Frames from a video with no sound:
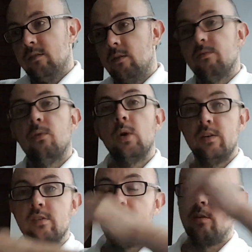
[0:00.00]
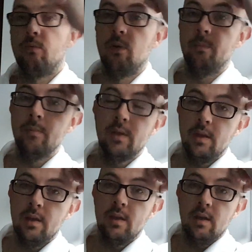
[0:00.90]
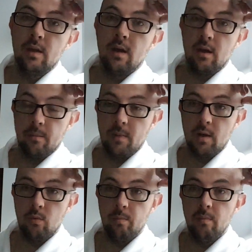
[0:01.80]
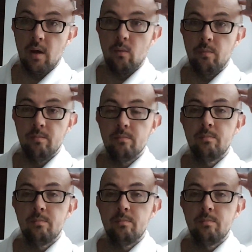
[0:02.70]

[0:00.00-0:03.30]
avoid sharing a room, I will